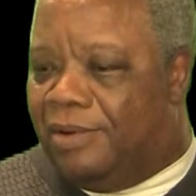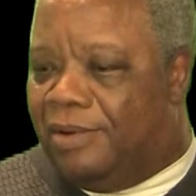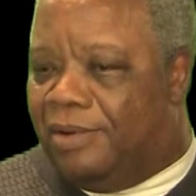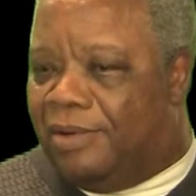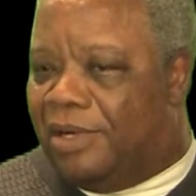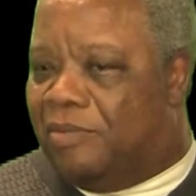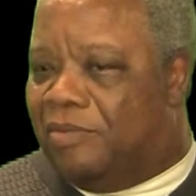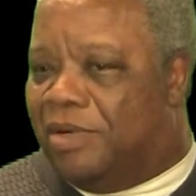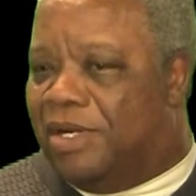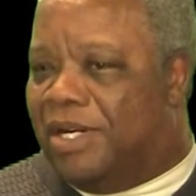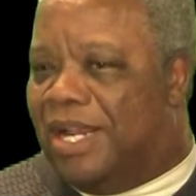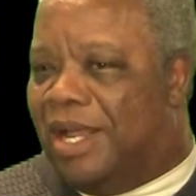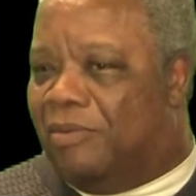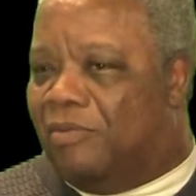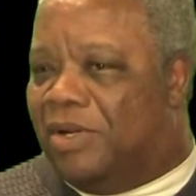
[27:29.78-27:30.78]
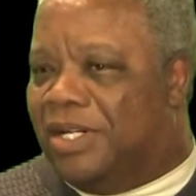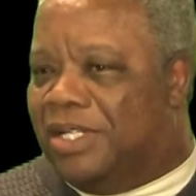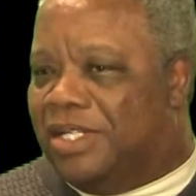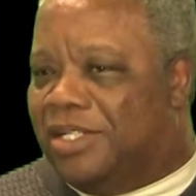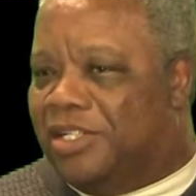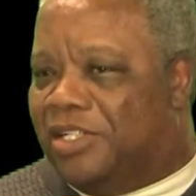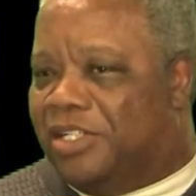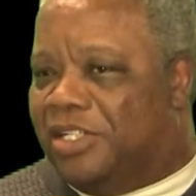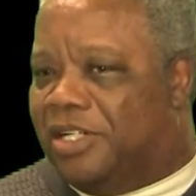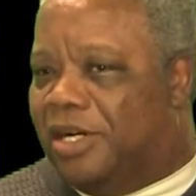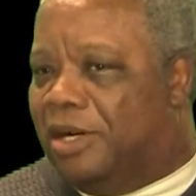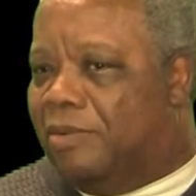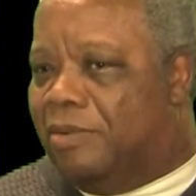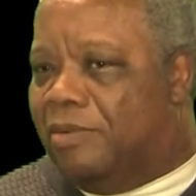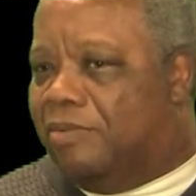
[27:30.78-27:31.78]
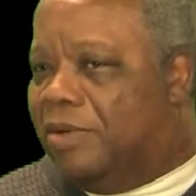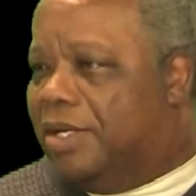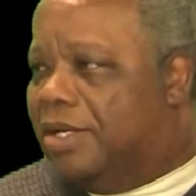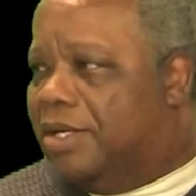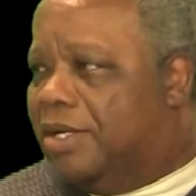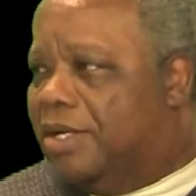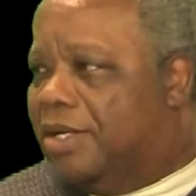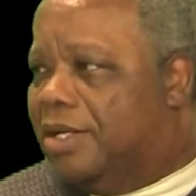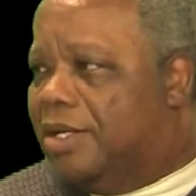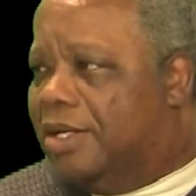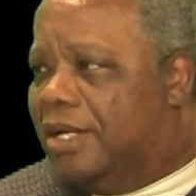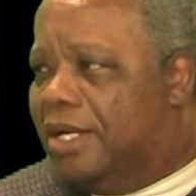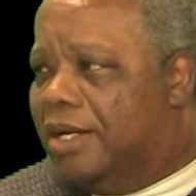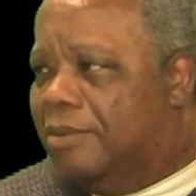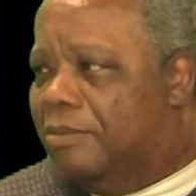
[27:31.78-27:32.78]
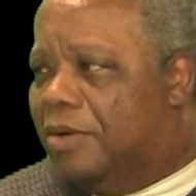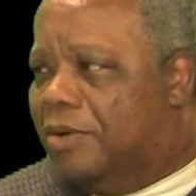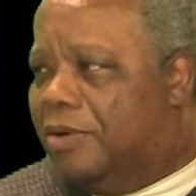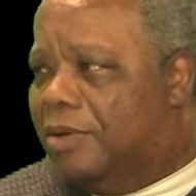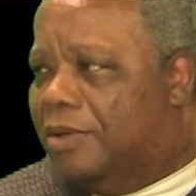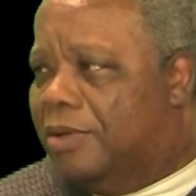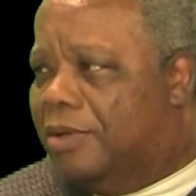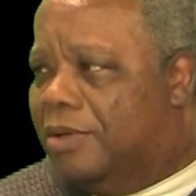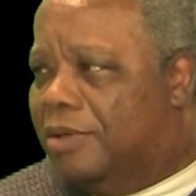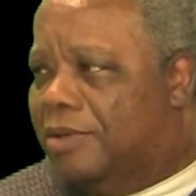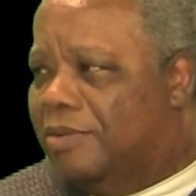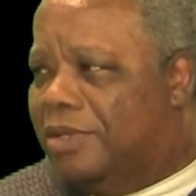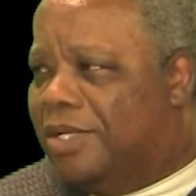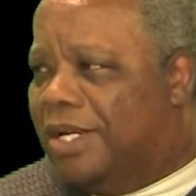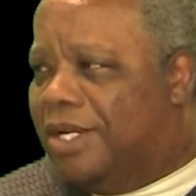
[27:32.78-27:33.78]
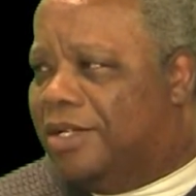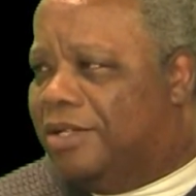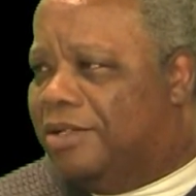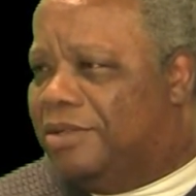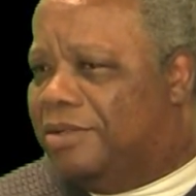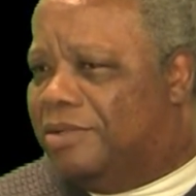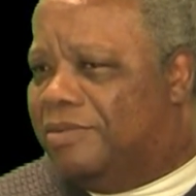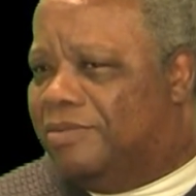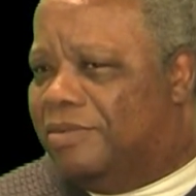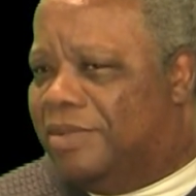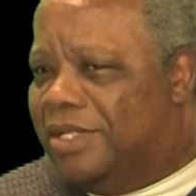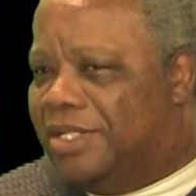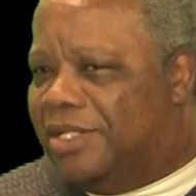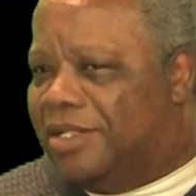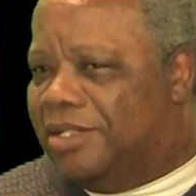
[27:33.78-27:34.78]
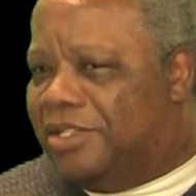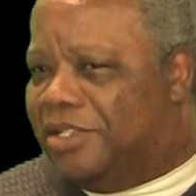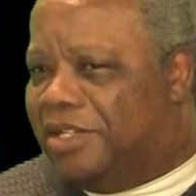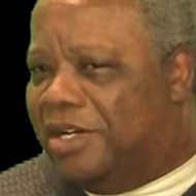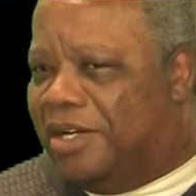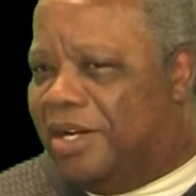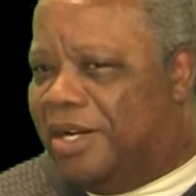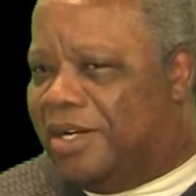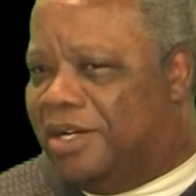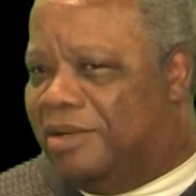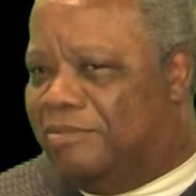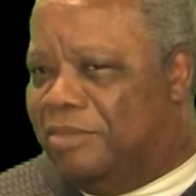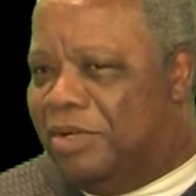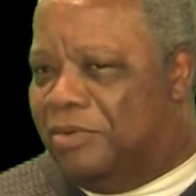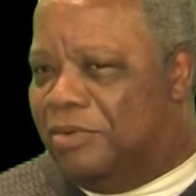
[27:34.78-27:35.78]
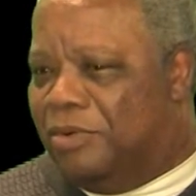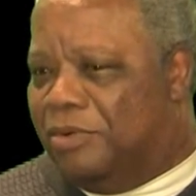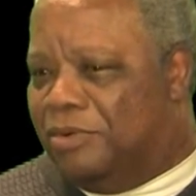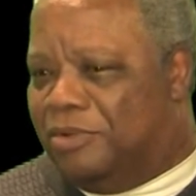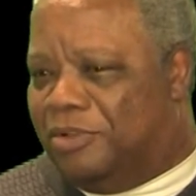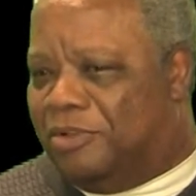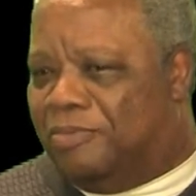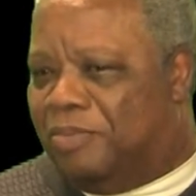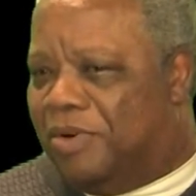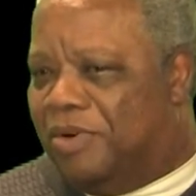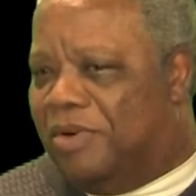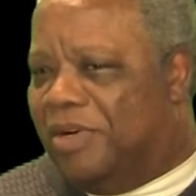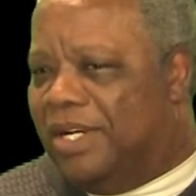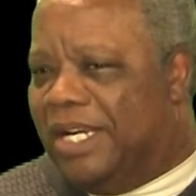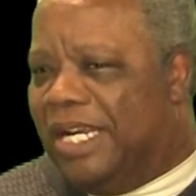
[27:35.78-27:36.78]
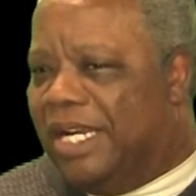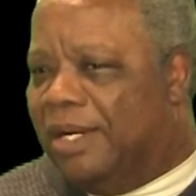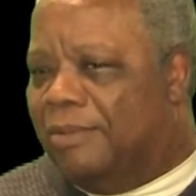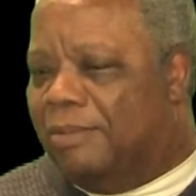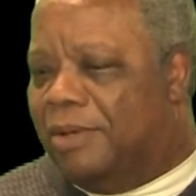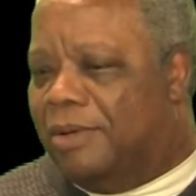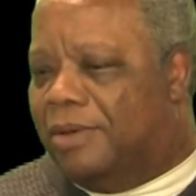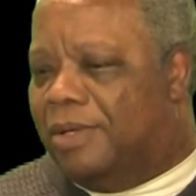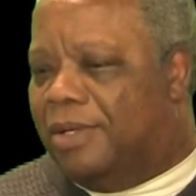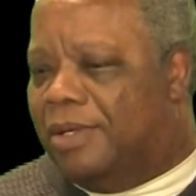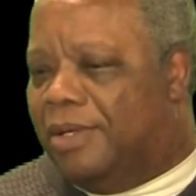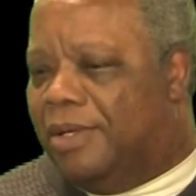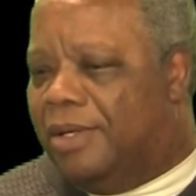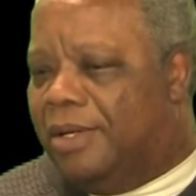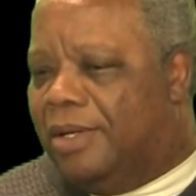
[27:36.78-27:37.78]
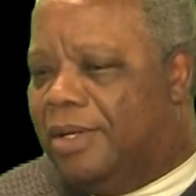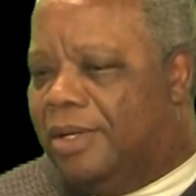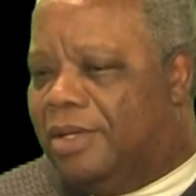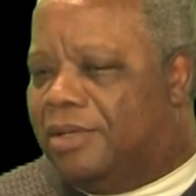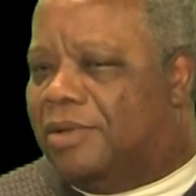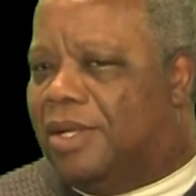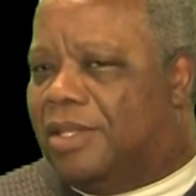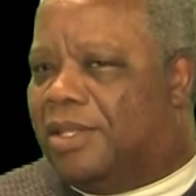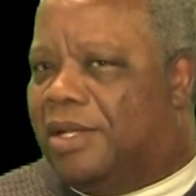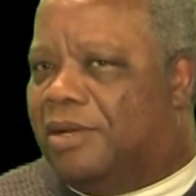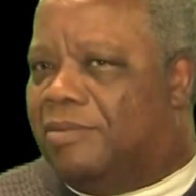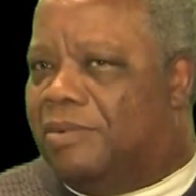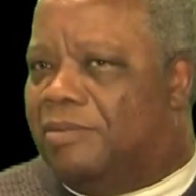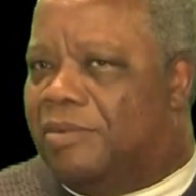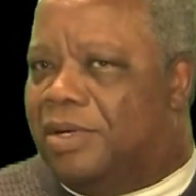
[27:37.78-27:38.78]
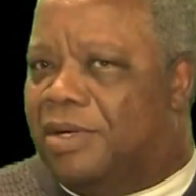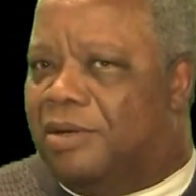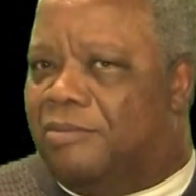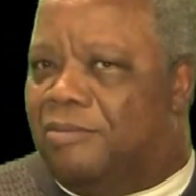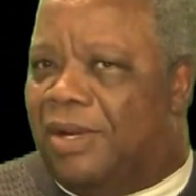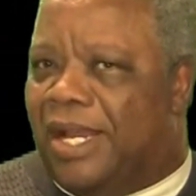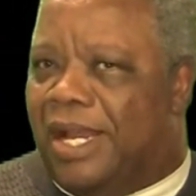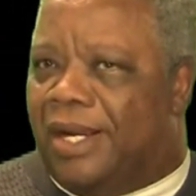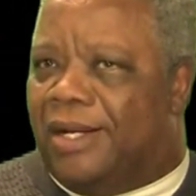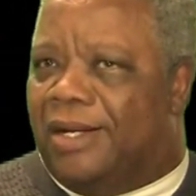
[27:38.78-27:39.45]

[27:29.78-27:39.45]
that we're not willing to share with one another anymore. We're not willing to share that communal spirit anymore. So I think when we go back